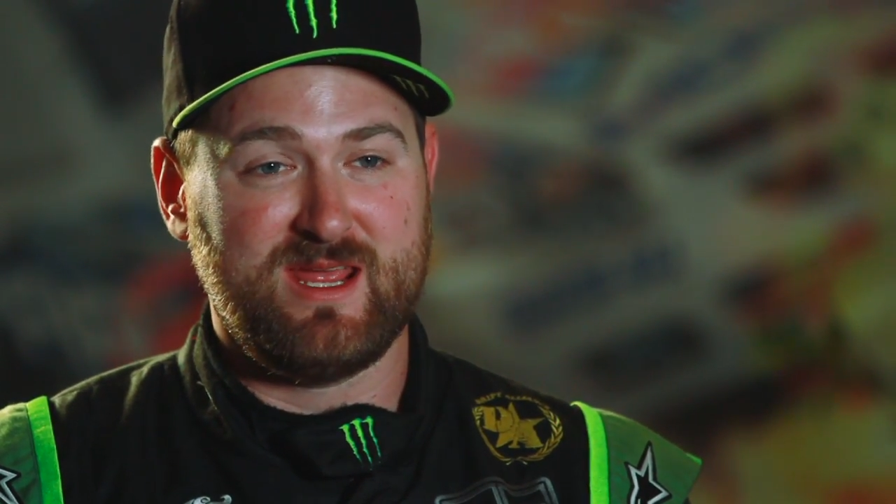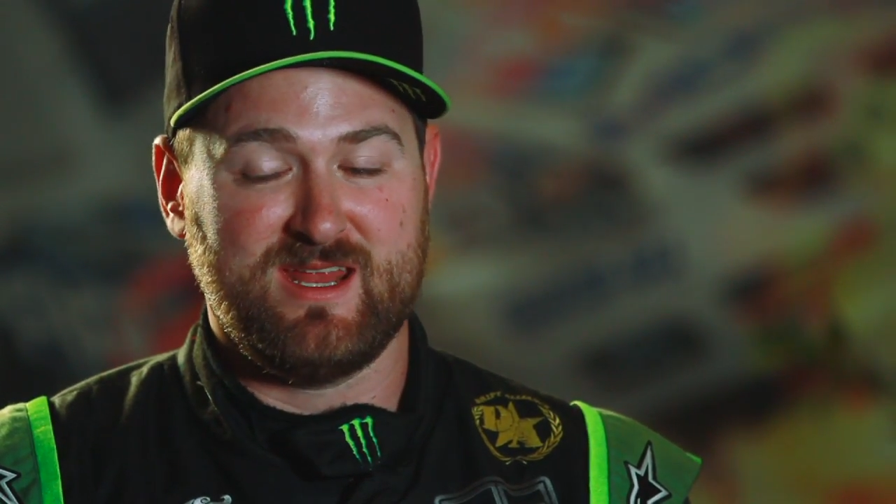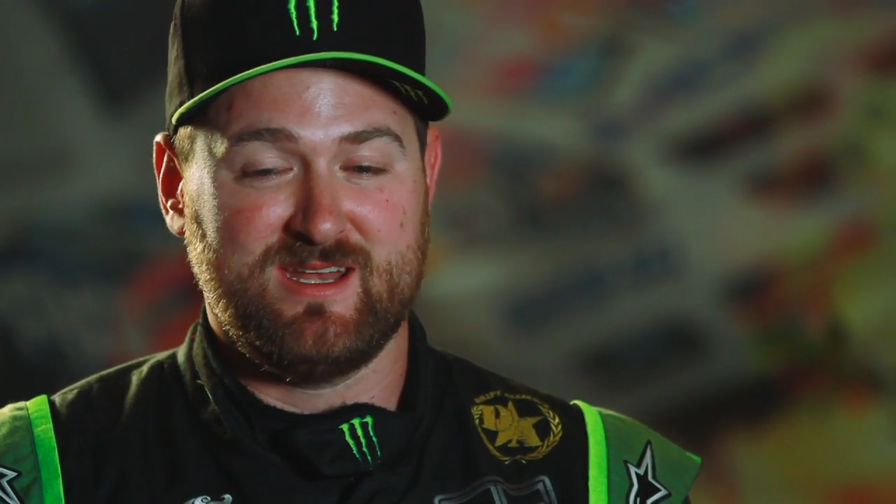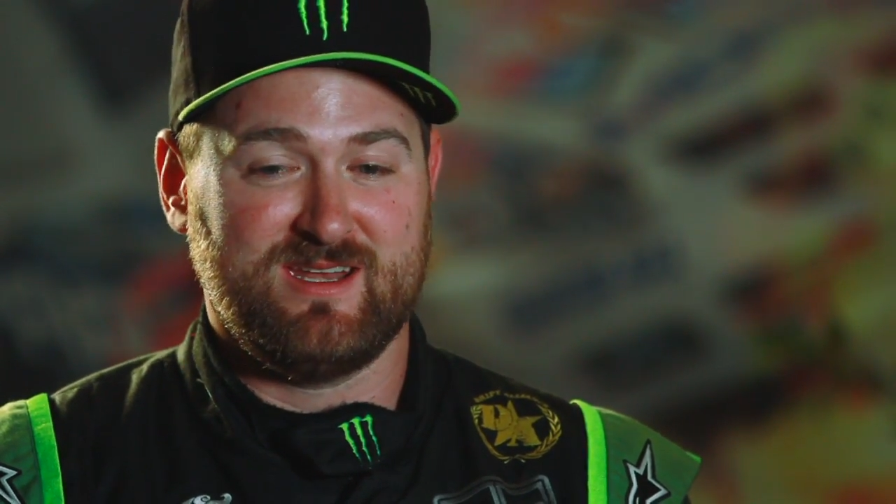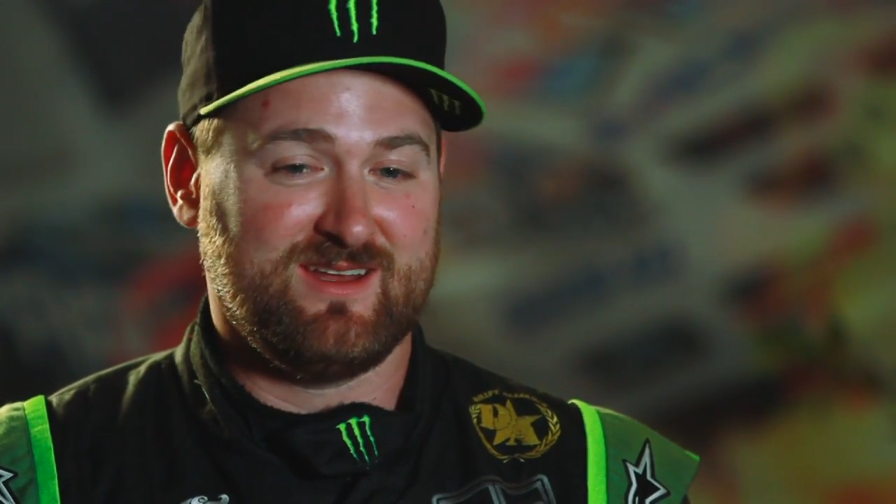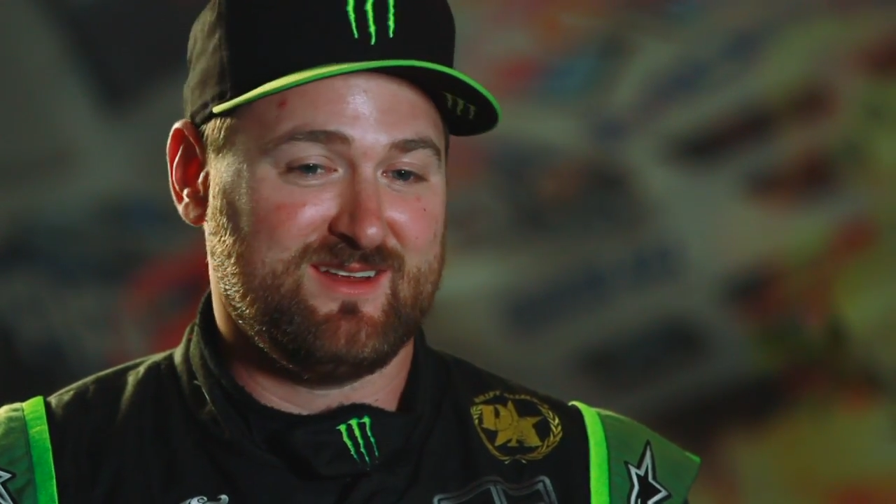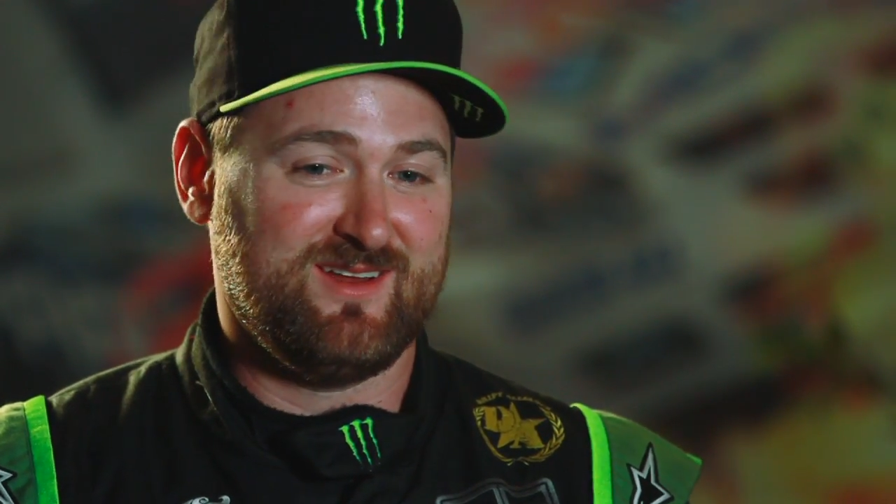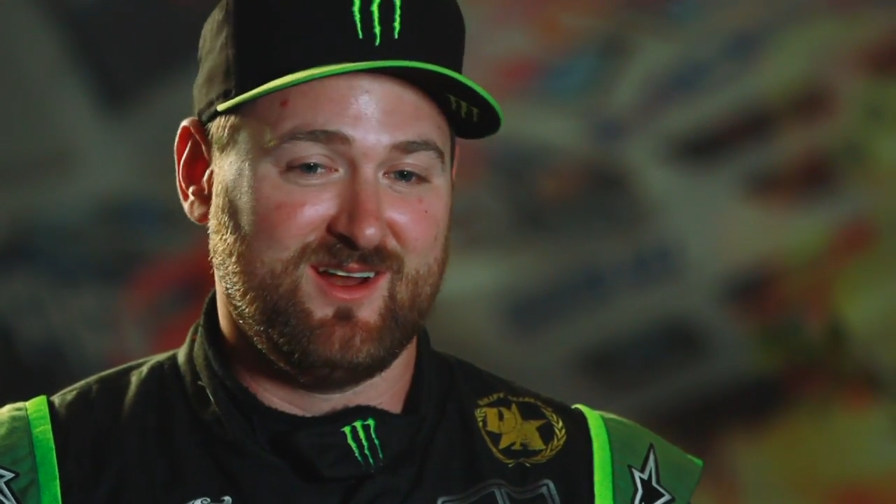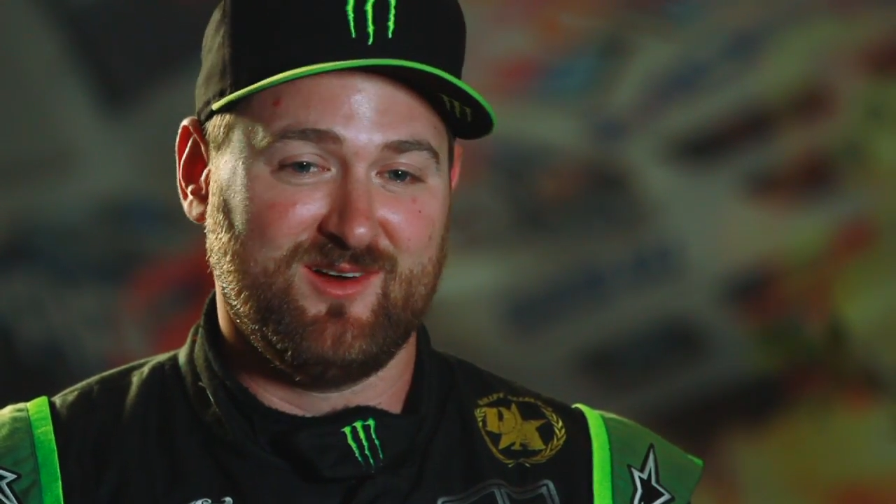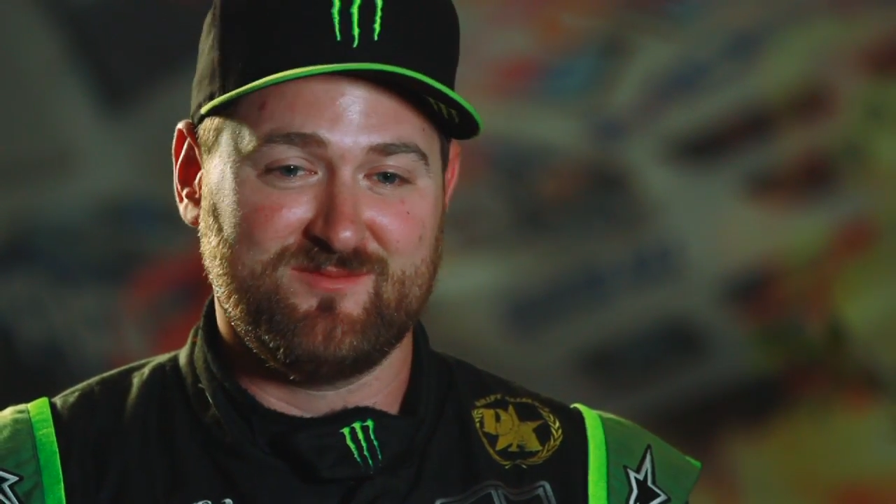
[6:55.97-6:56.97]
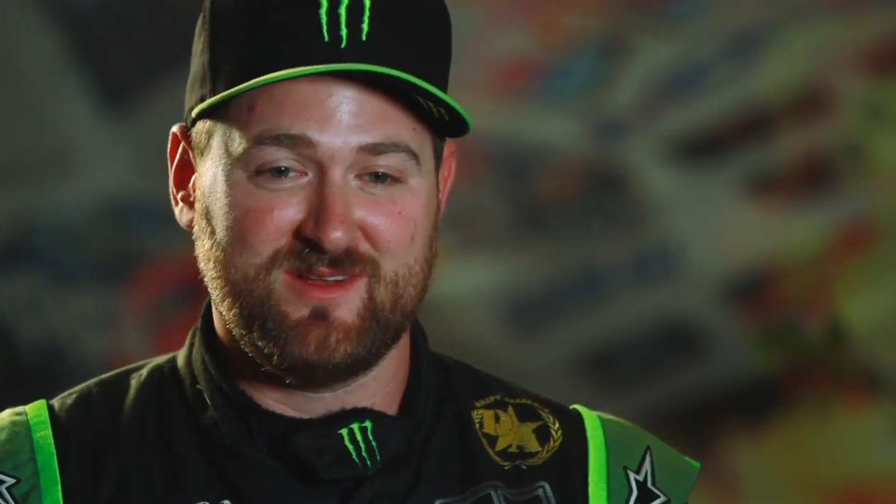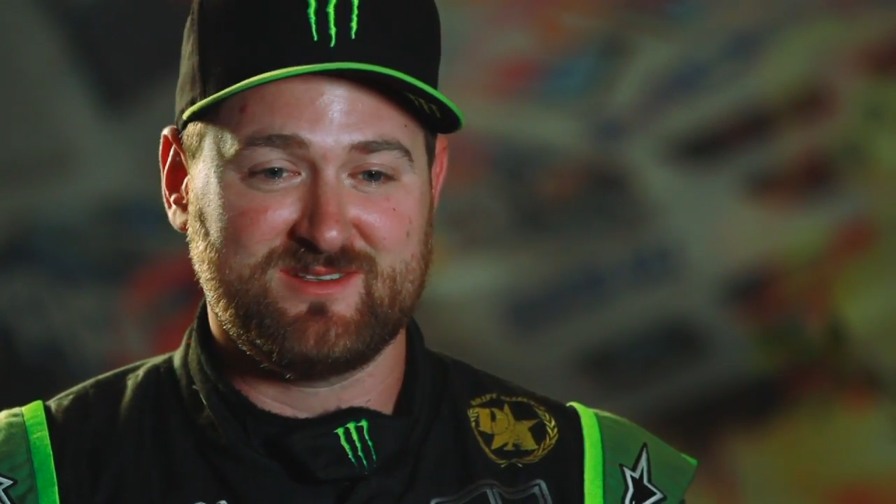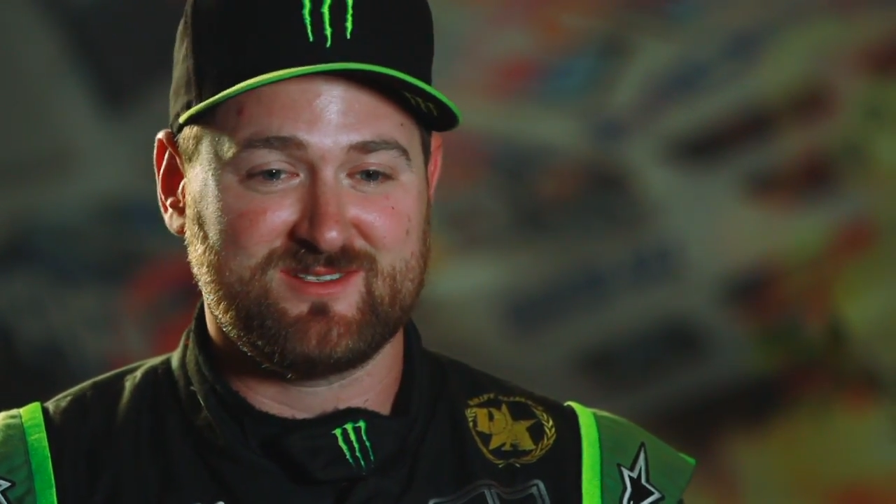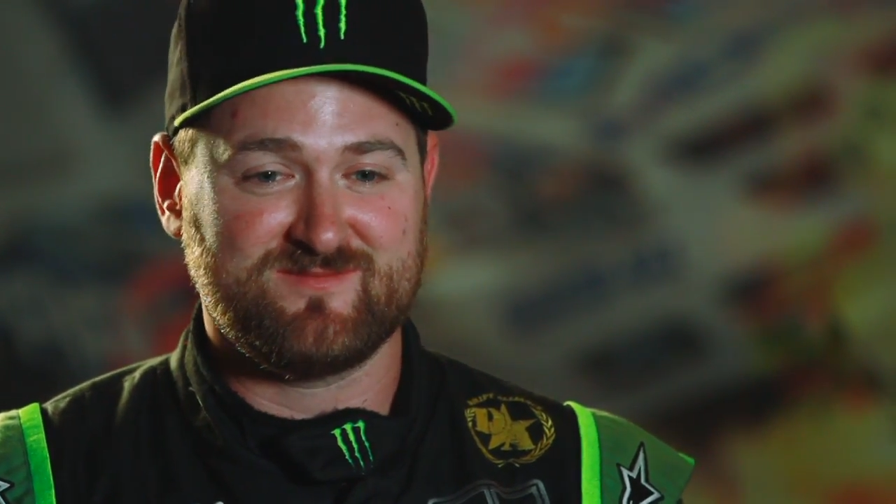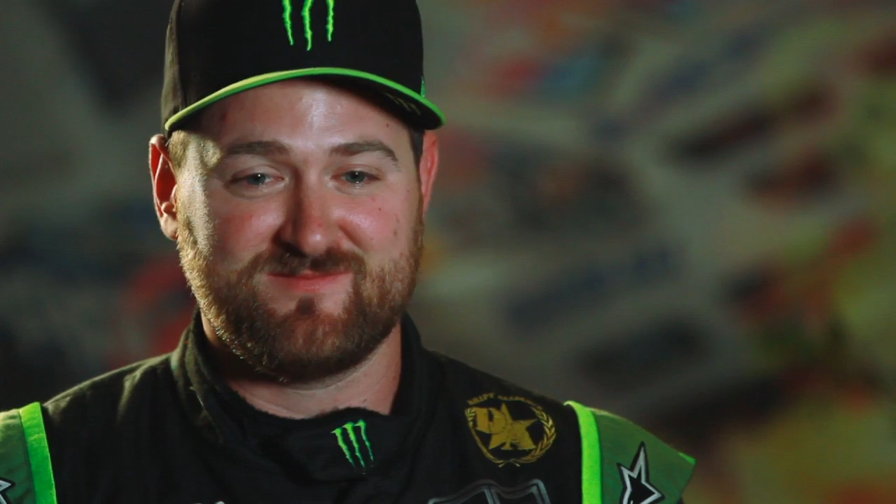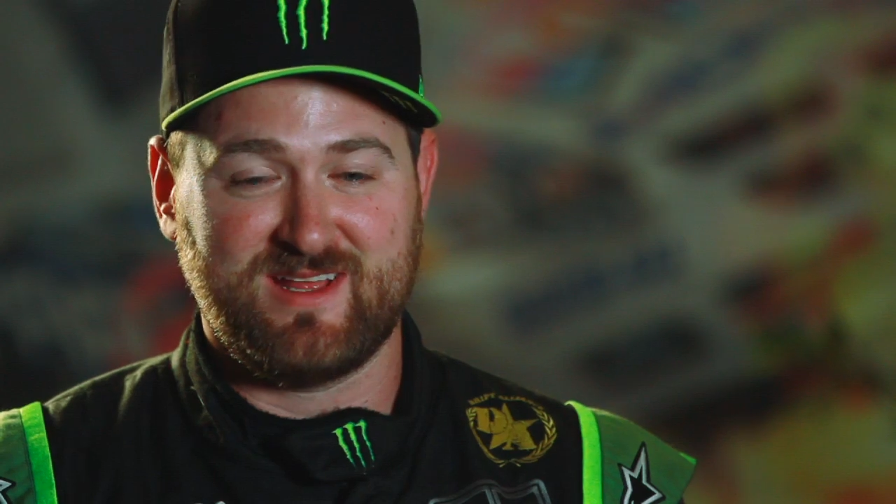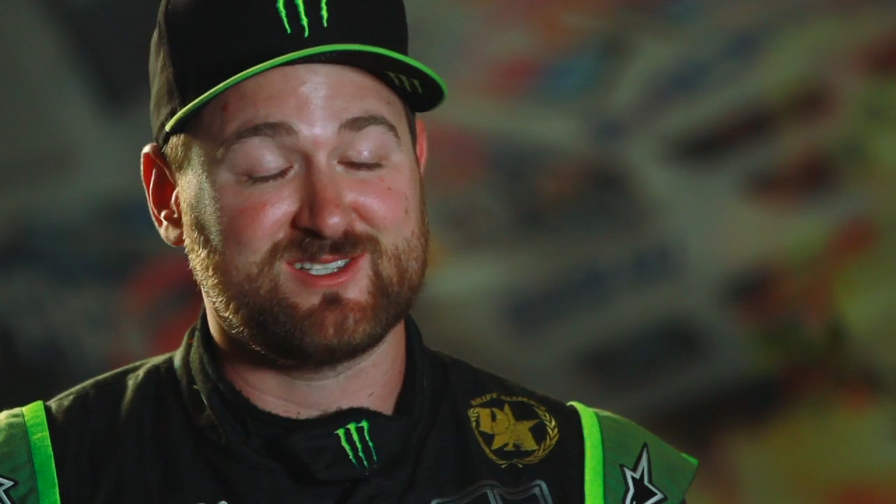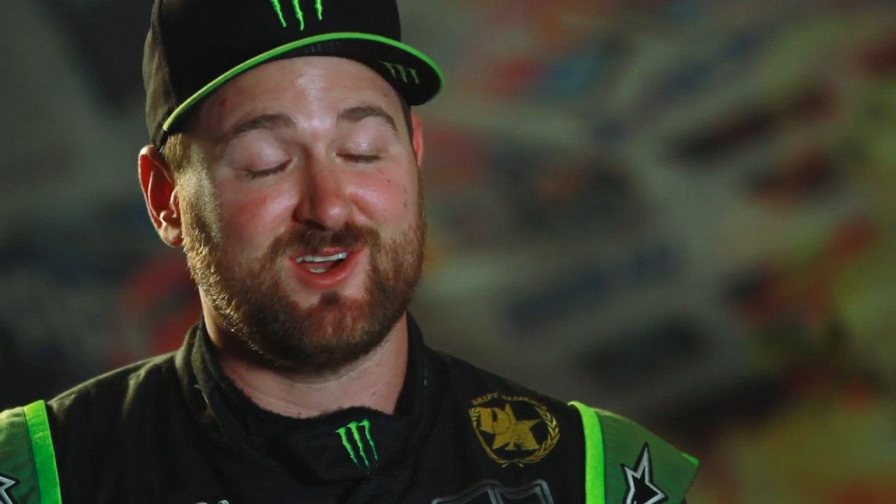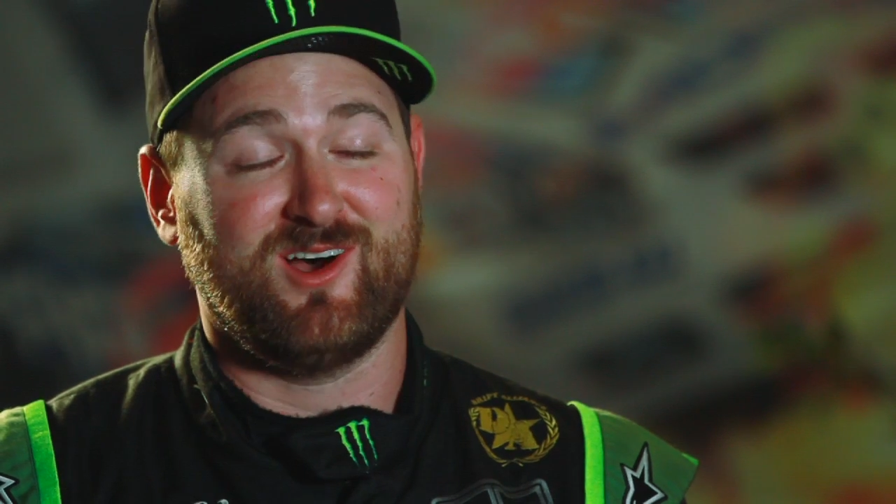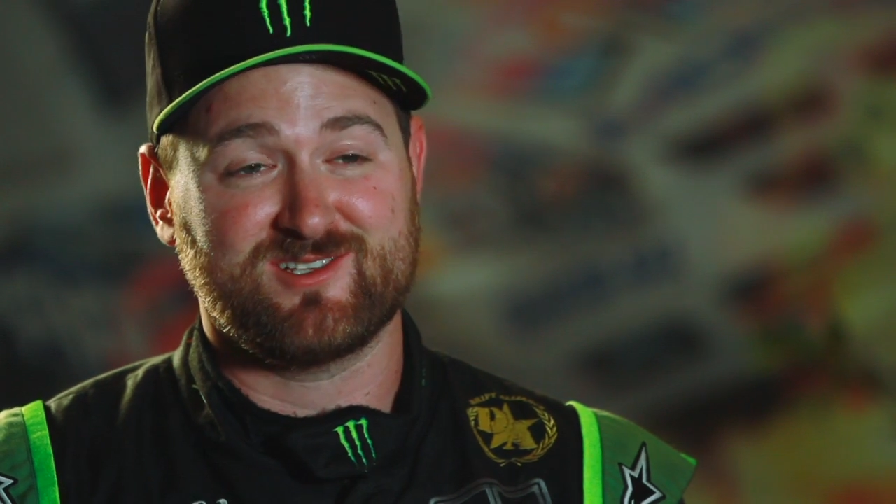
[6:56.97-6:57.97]
and
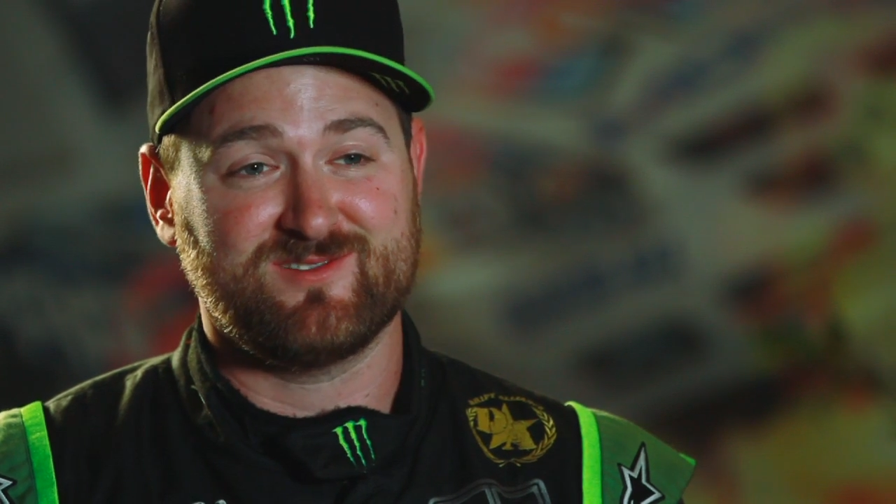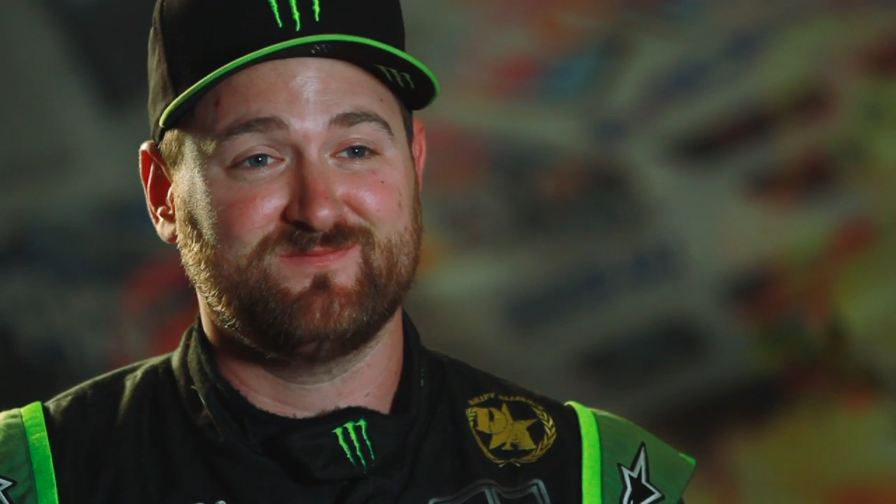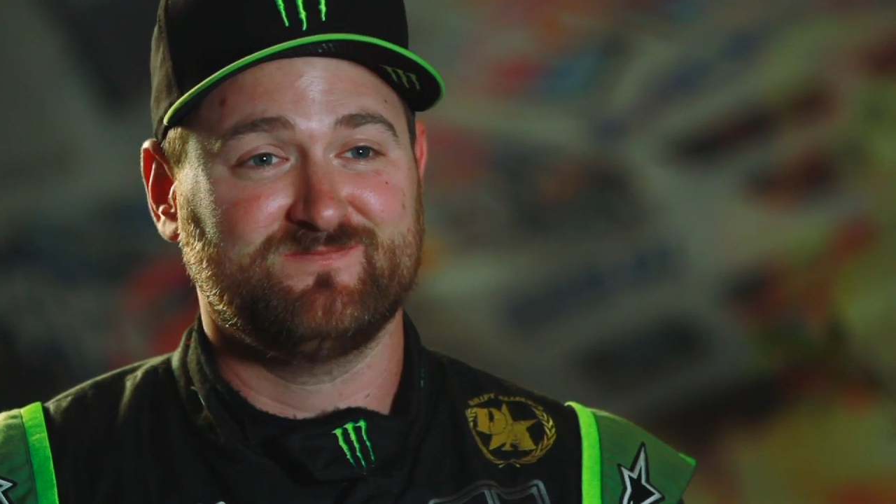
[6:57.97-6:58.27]
that's awesome.